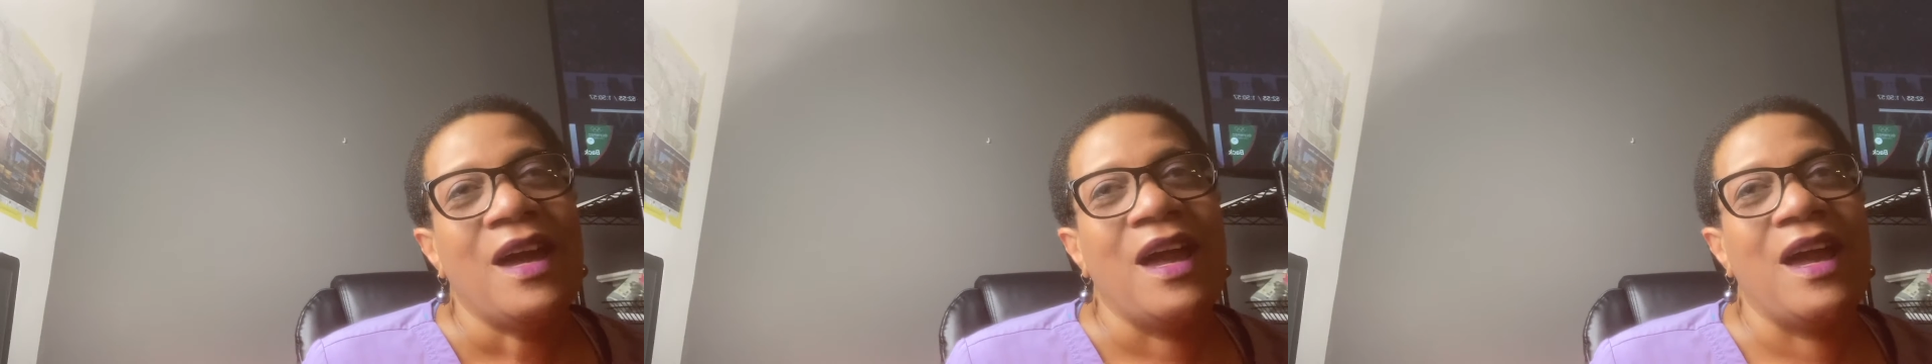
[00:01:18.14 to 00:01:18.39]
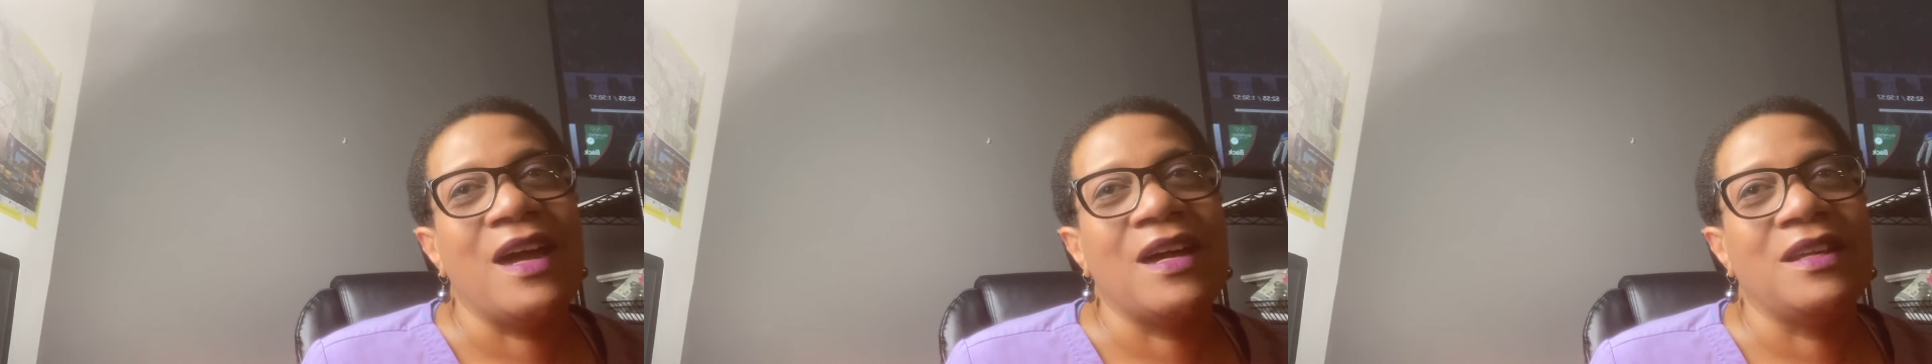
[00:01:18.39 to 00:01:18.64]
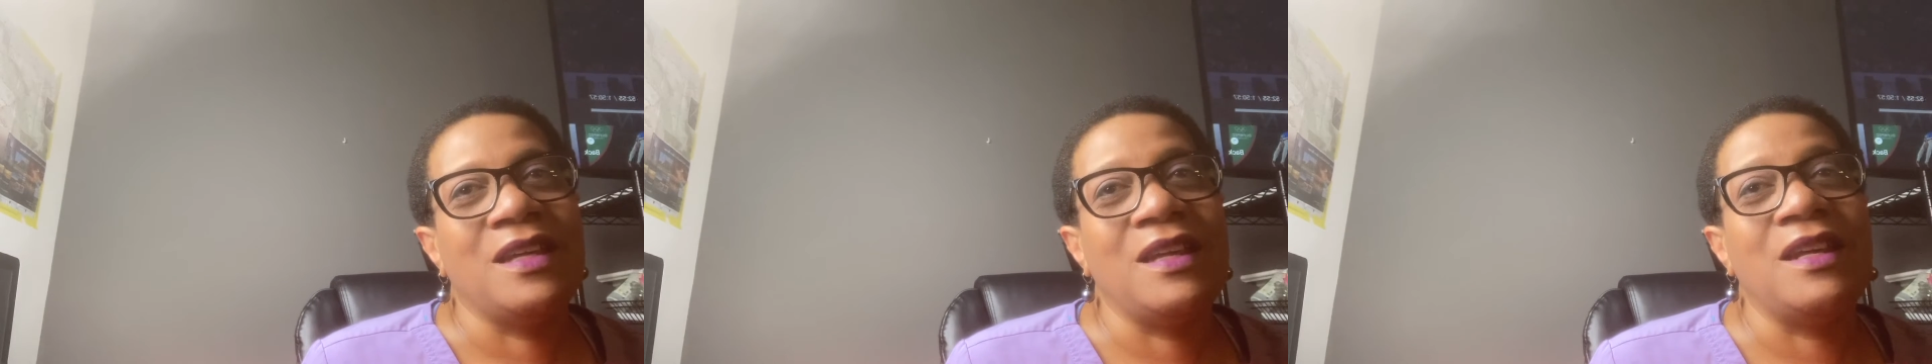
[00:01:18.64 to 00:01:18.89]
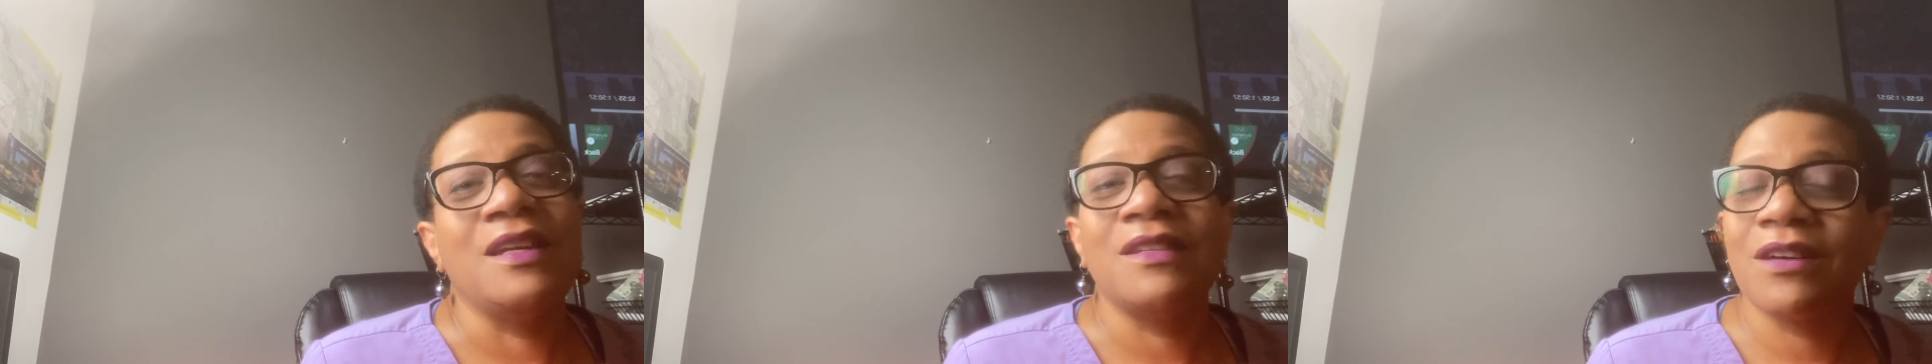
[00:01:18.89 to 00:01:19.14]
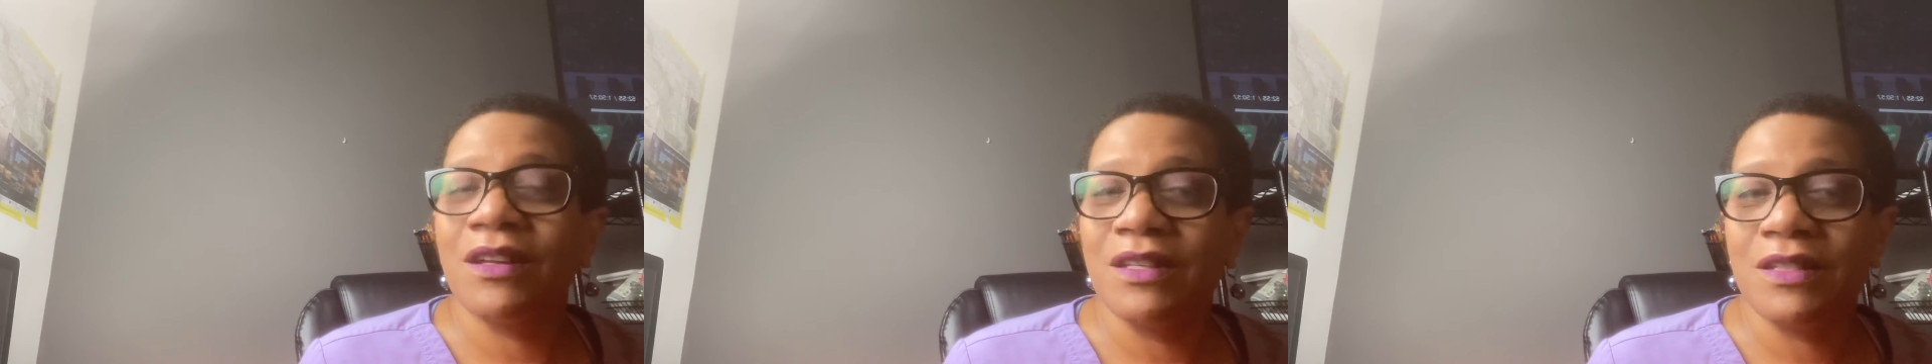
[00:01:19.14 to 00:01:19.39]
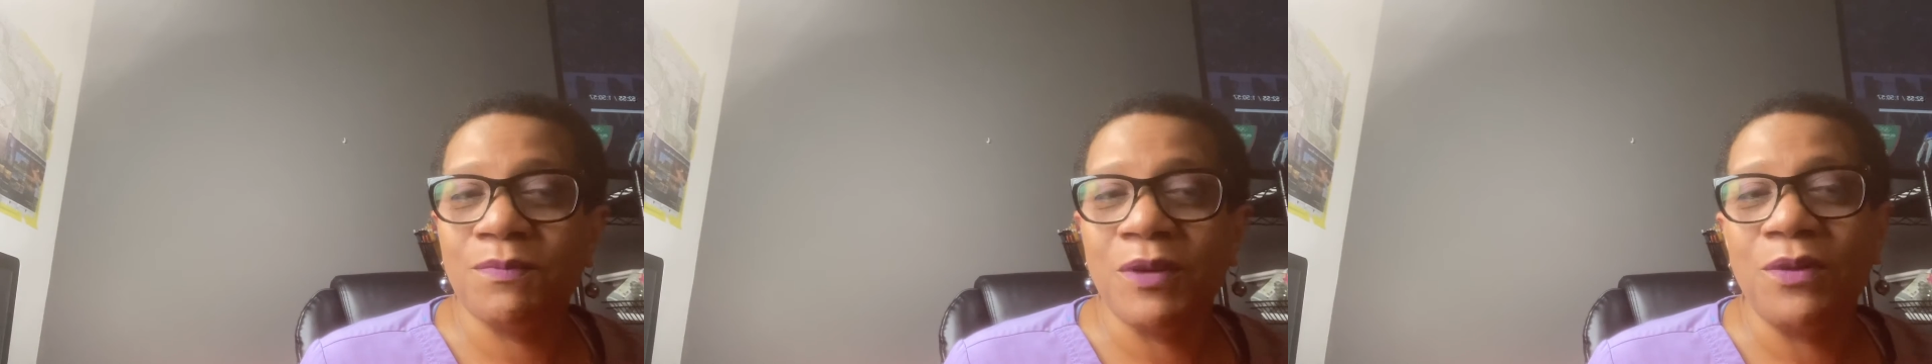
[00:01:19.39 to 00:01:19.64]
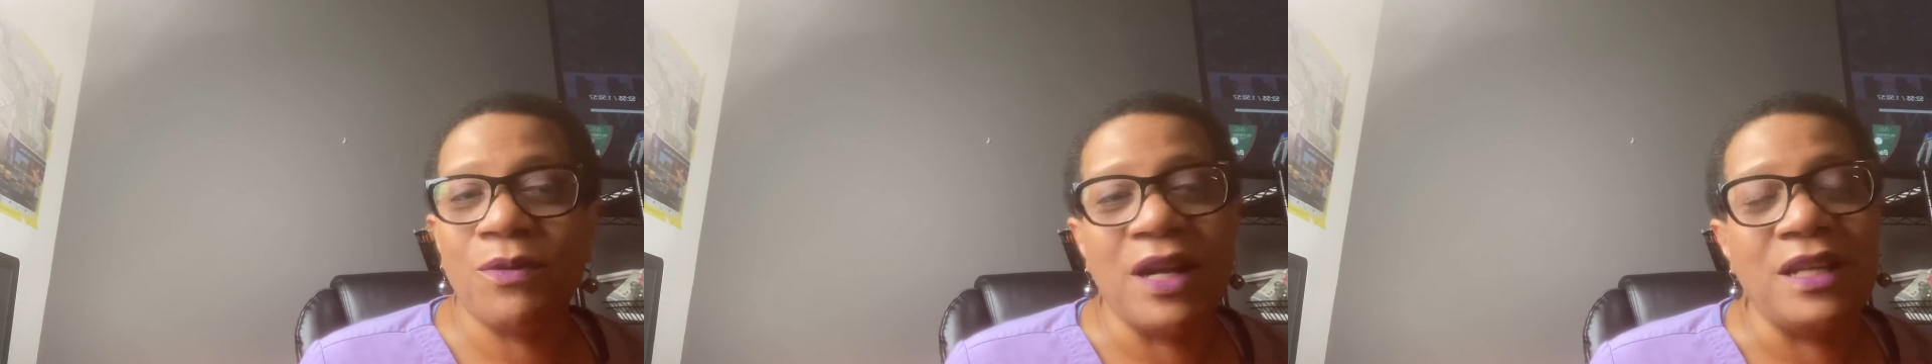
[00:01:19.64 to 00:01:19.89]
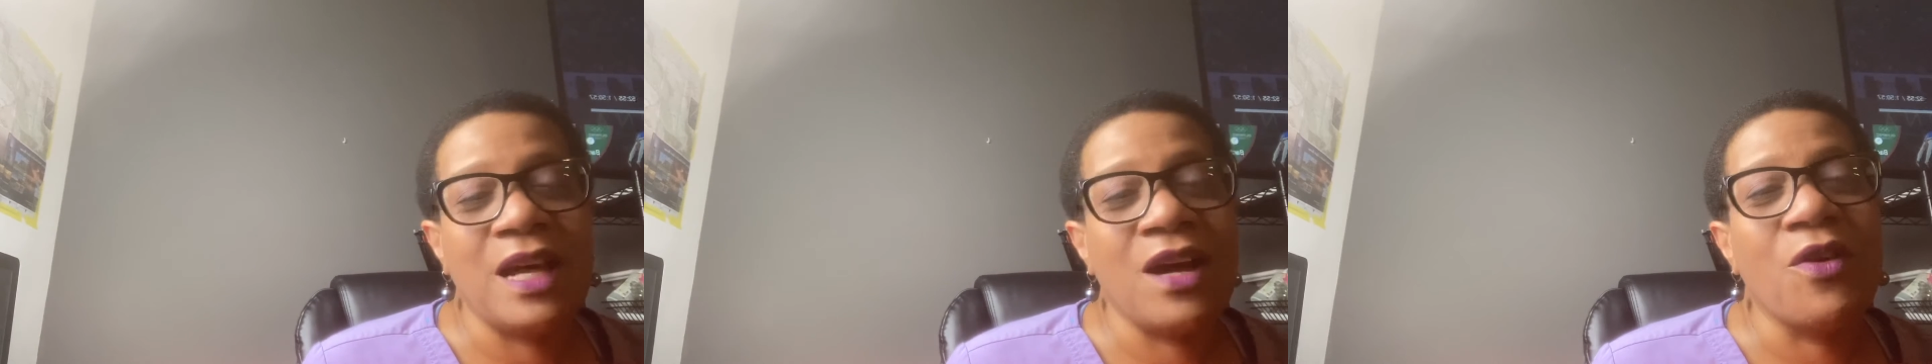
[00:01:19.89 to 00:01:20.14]
And it is on display
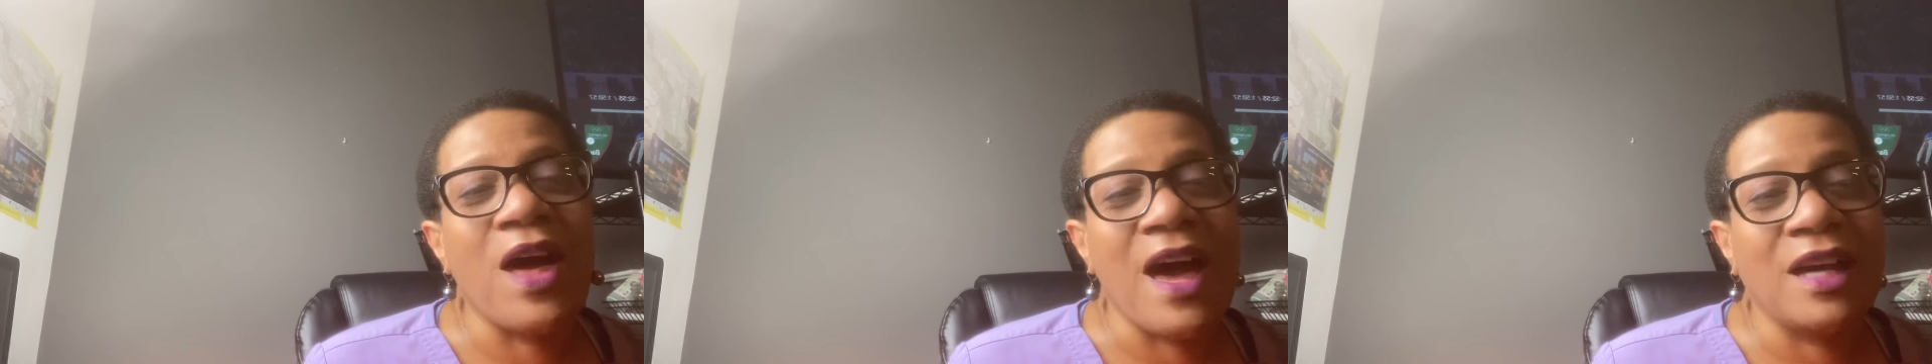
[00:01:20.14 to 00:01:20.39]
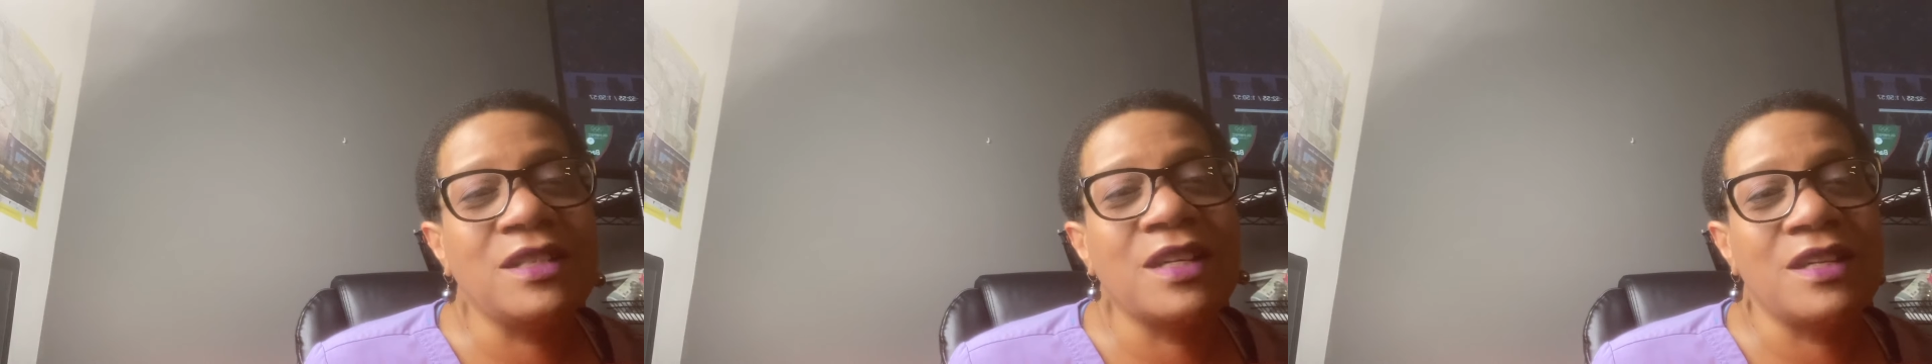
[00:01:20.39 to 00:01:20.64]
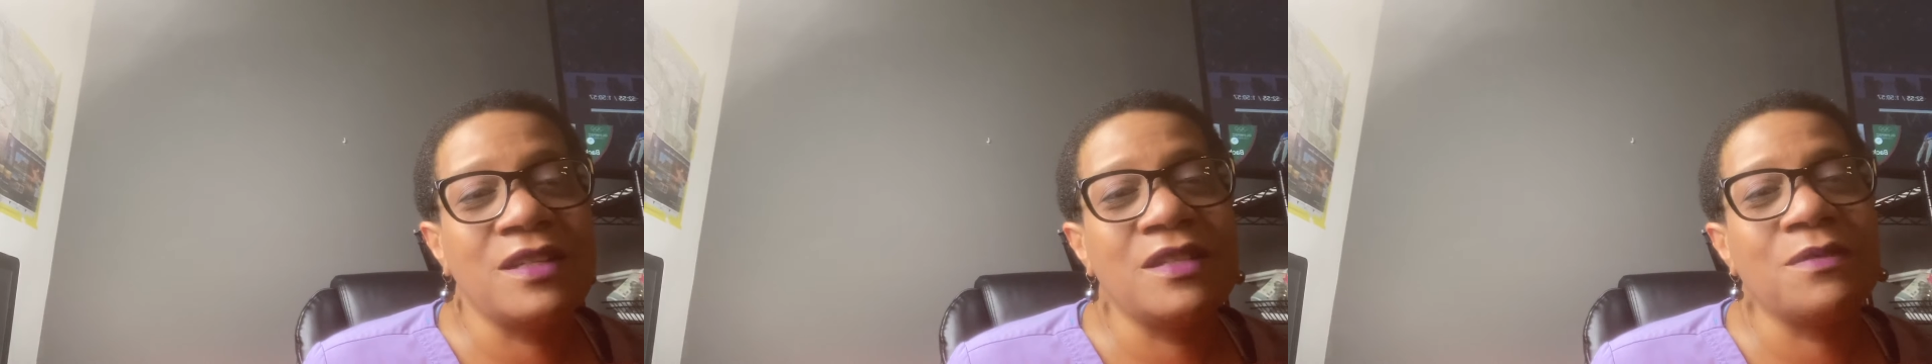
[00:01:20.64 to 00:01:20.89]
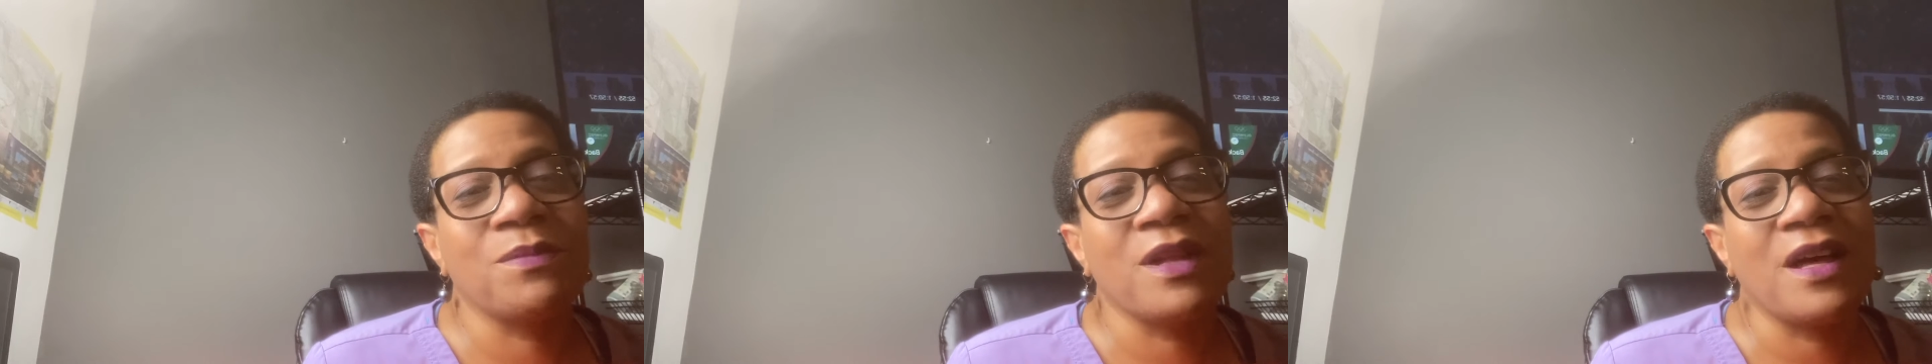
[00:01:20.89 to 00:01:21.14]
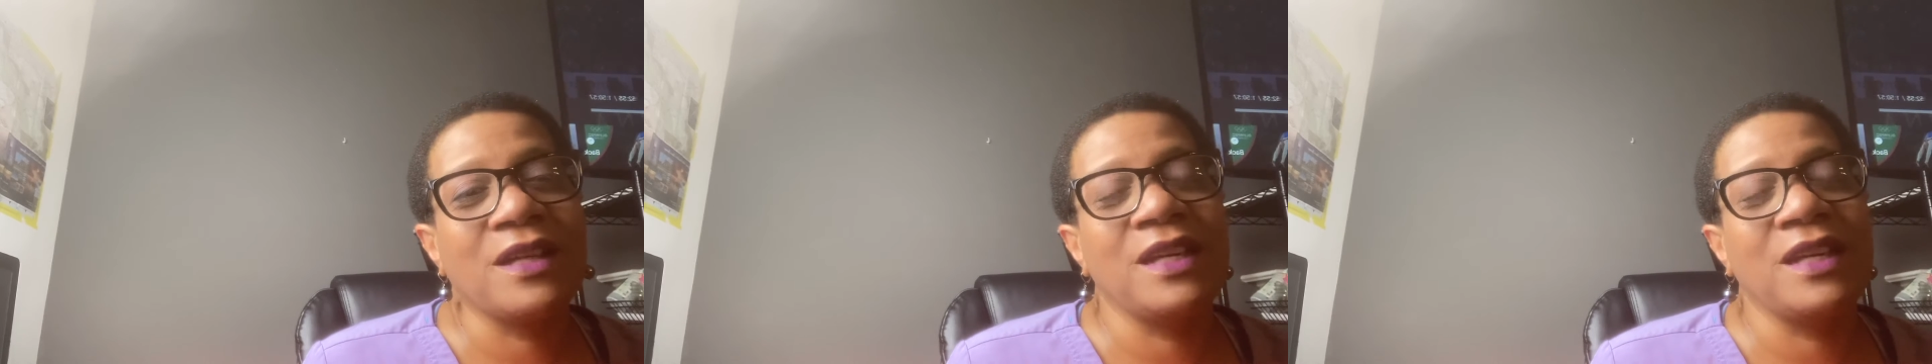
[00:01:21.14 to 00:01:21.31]
right now at Genesis Block.